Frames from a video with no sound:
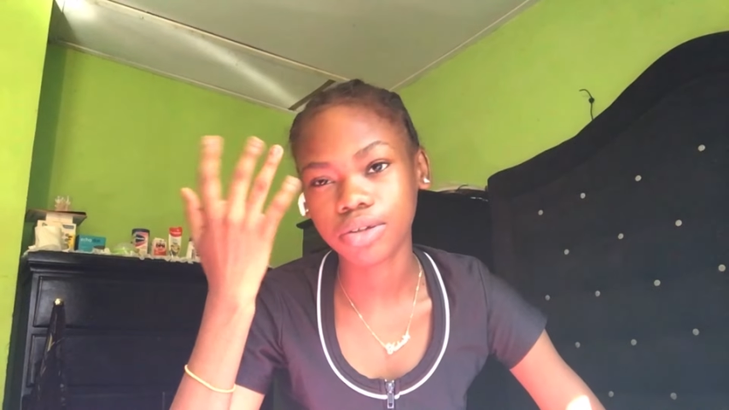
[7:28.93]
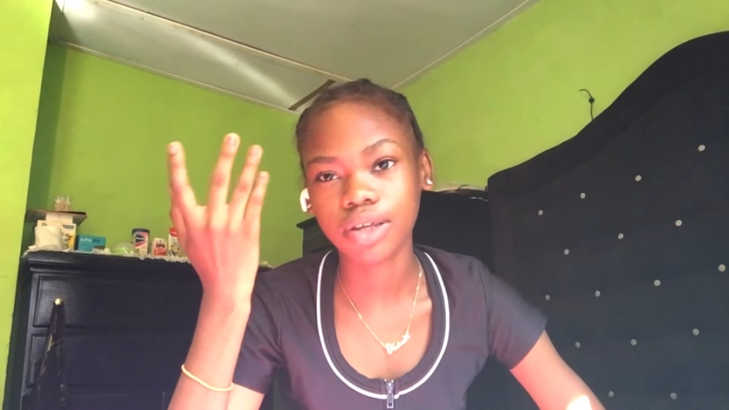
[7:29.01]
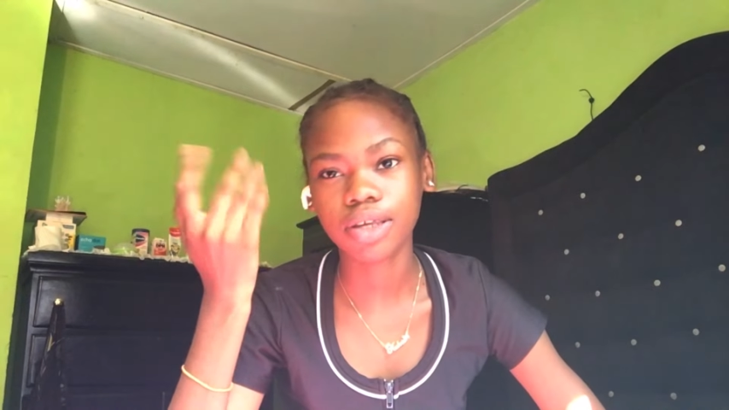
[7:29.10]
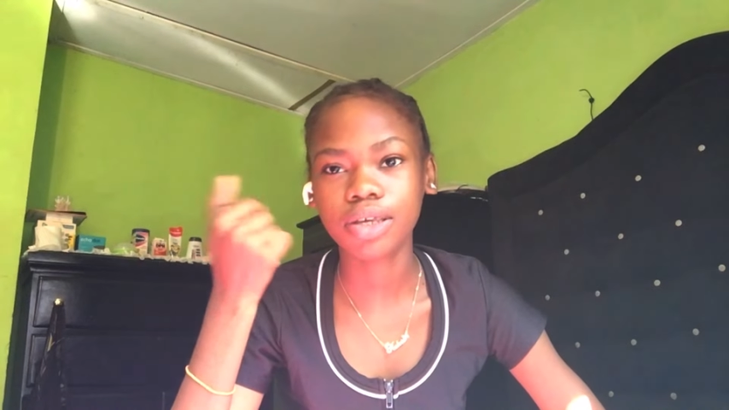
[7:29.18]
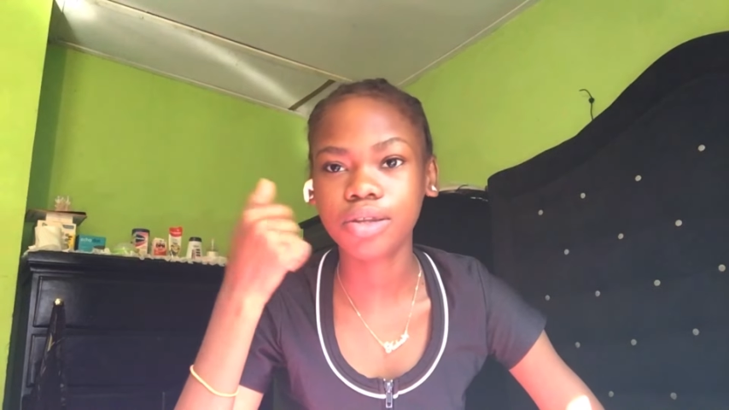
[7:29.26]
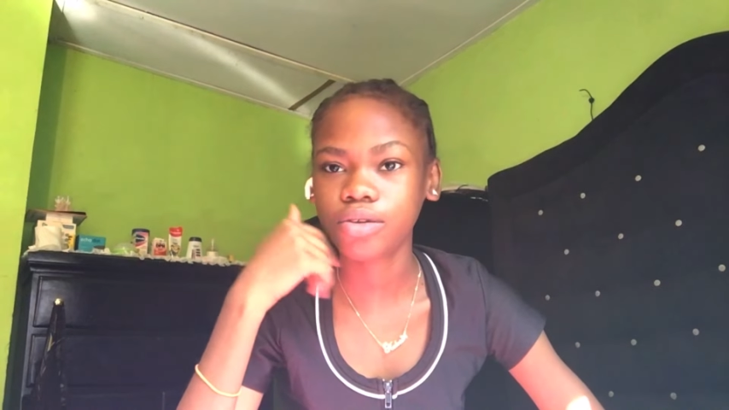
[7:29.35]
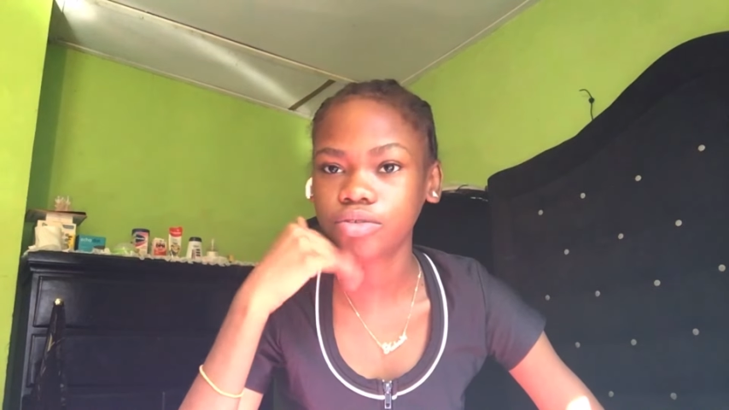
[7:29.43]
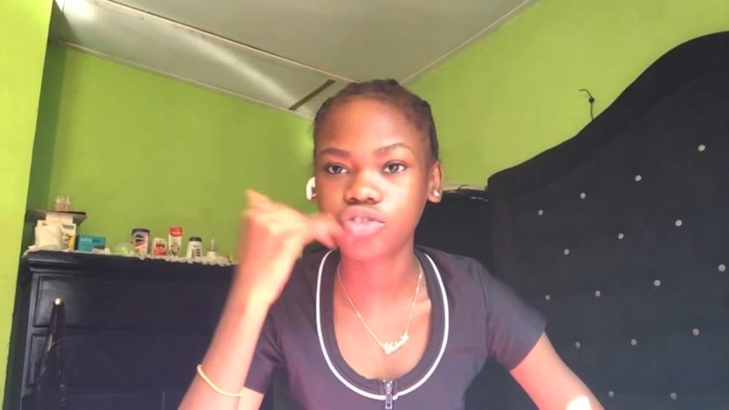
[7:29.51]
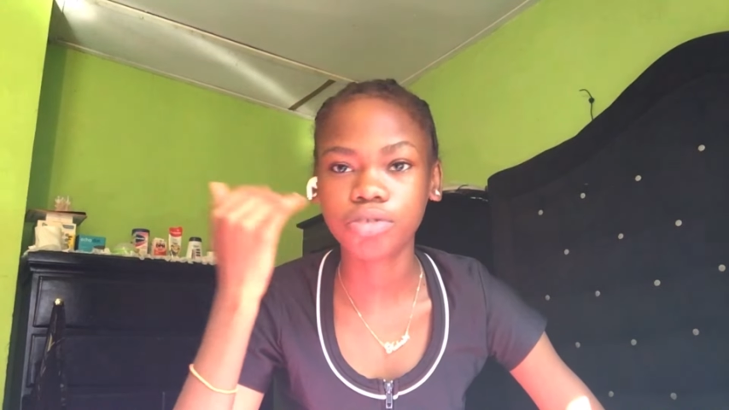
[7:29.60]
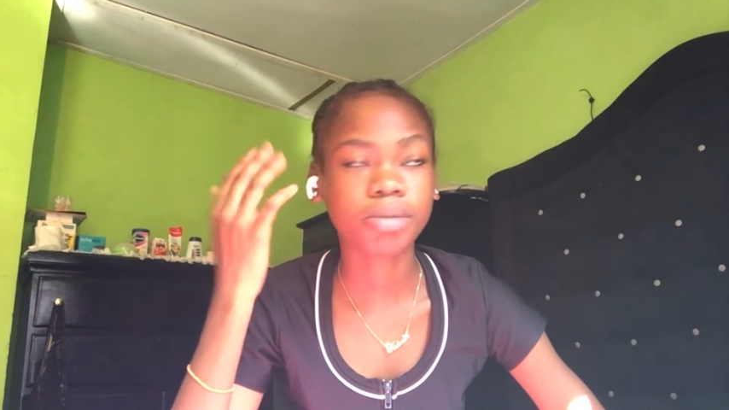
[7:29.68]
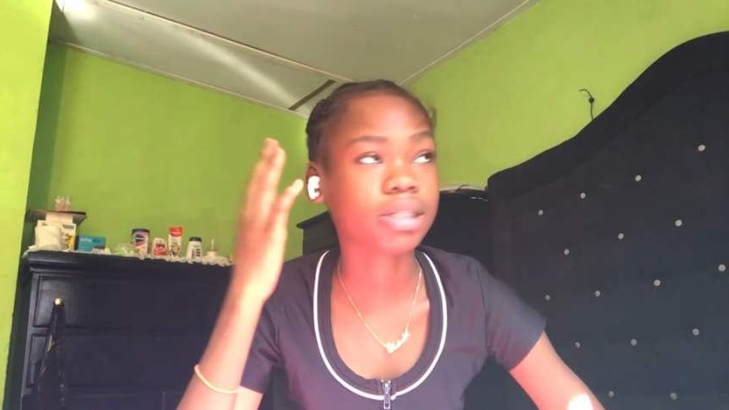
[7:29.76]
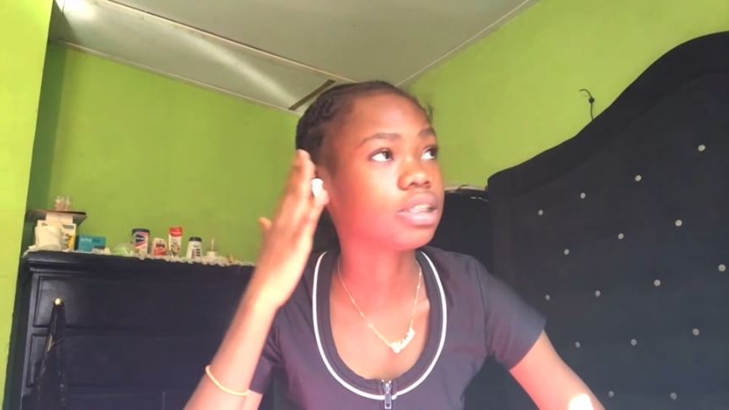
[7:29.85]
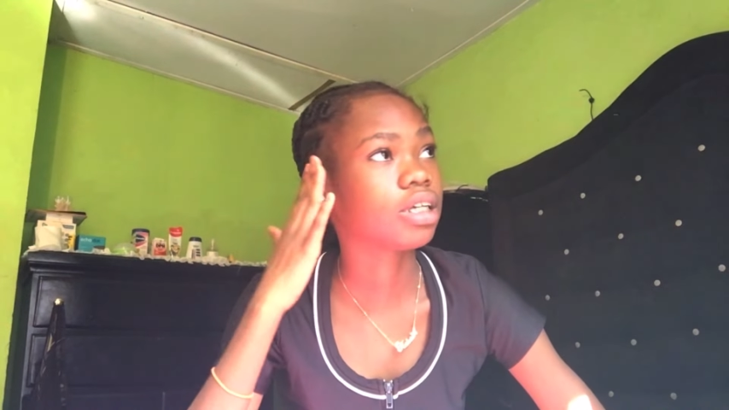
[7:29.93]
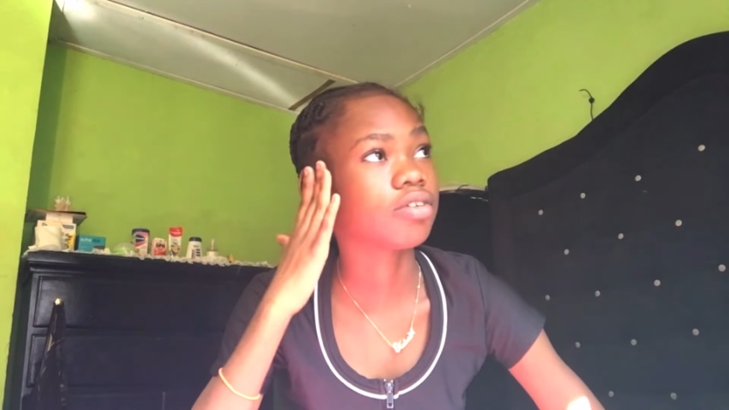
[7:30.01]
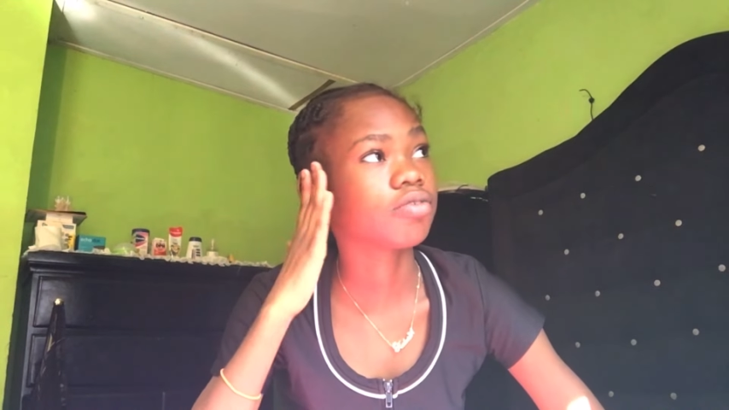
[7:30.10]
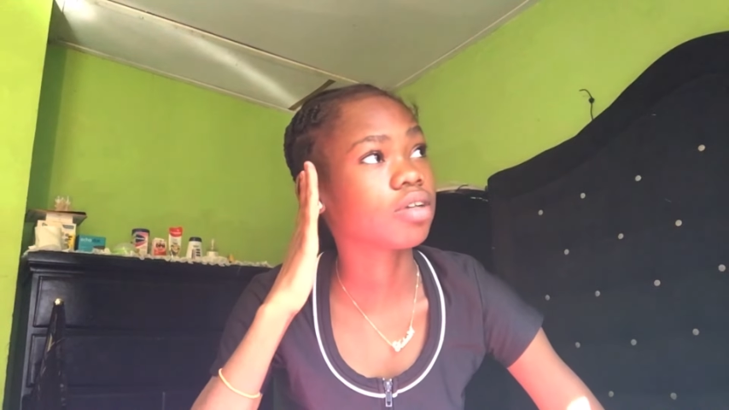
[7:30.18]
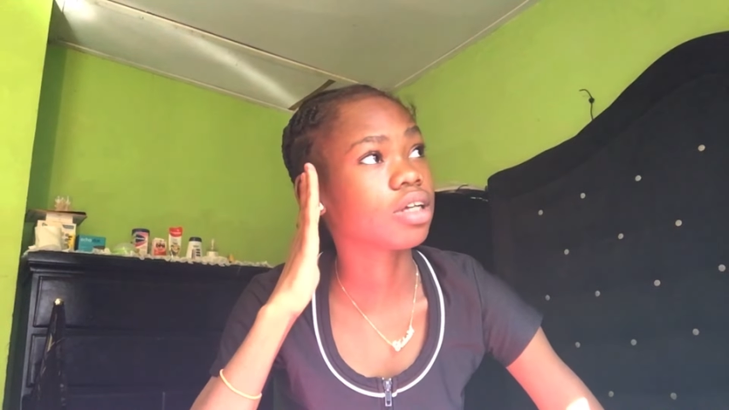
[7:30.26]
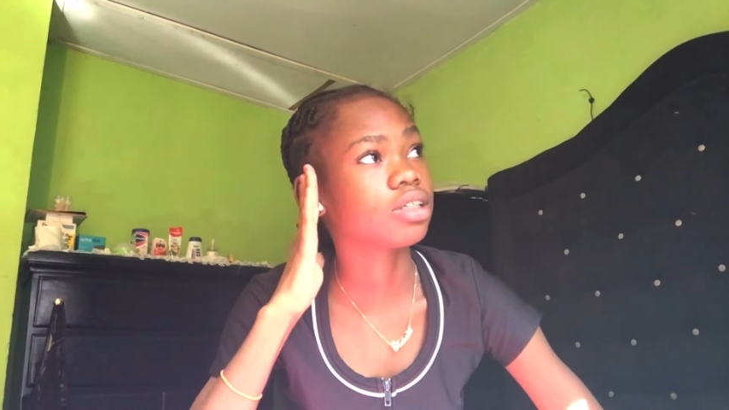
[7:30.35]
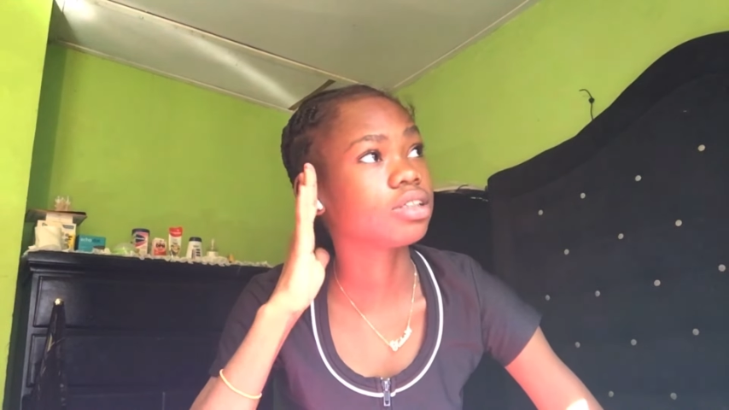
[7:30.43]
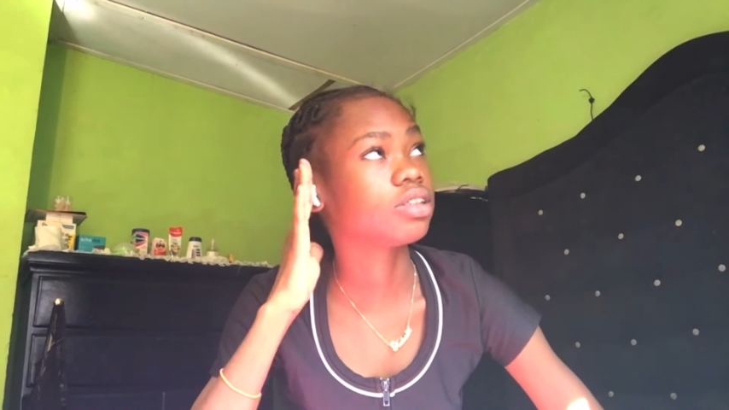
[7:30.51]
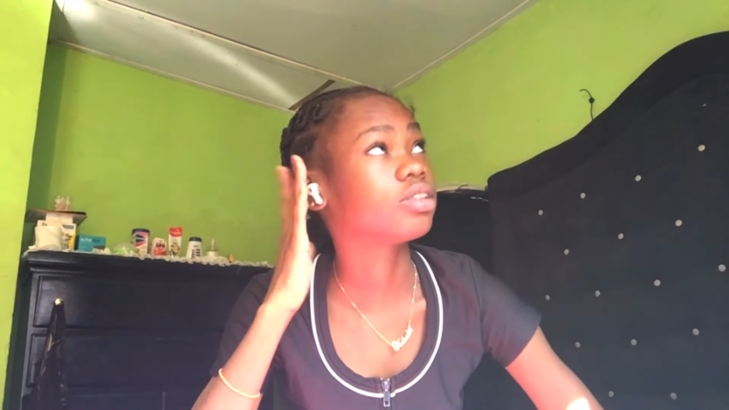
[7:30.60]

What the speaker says: Like, you know, treat myself because